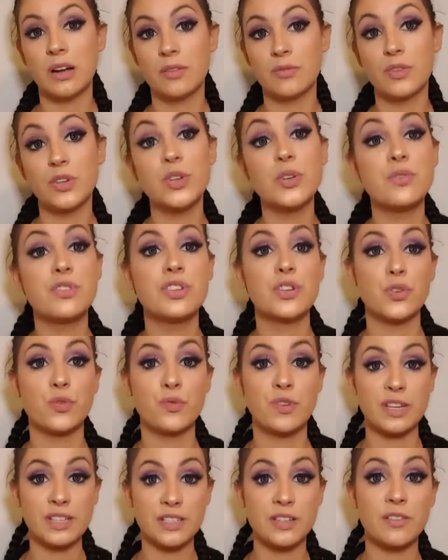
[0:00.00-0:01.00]
reduce your
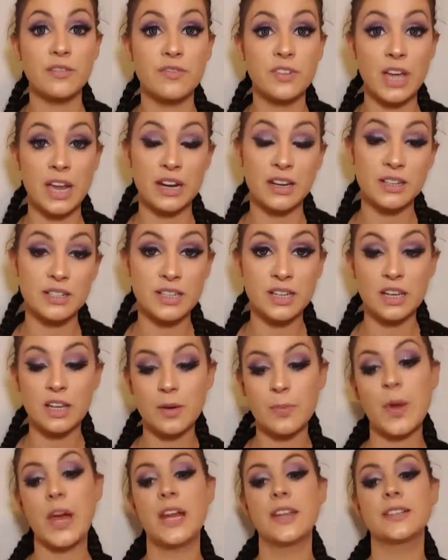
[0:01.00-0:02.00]
risk of getting
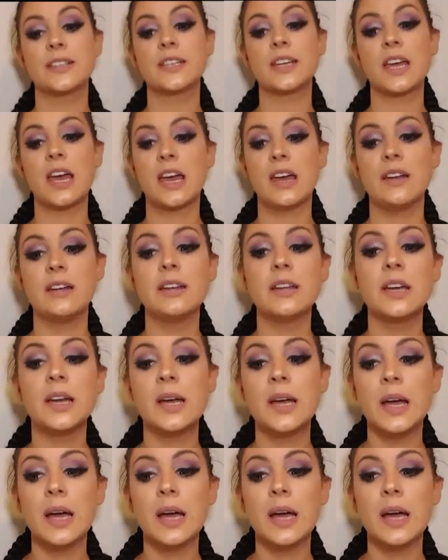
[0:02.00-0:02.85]
TINEA pedis again.